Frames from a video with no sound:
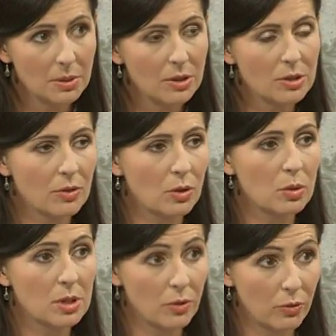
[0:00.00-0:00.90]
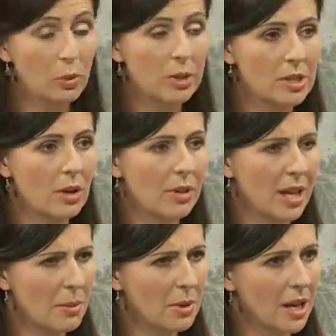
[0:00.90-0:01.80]
Because, of course, for these
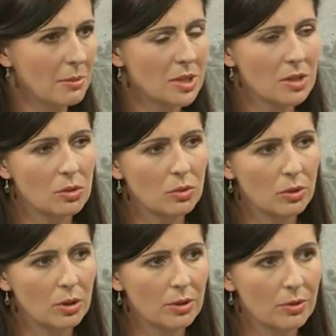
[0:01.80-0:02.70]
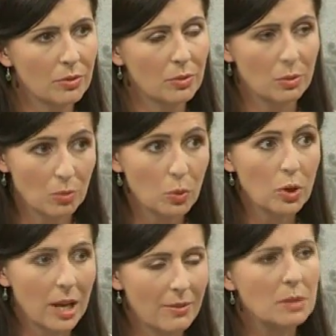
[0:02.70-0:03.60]
overcap claims, there's an awful lot of
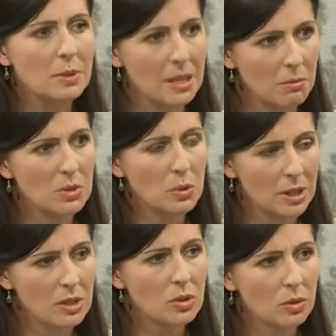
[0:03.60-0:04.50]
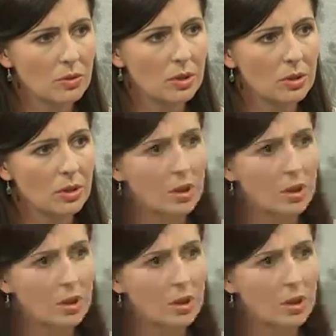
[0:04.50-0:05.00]
work having to be done between the two of you.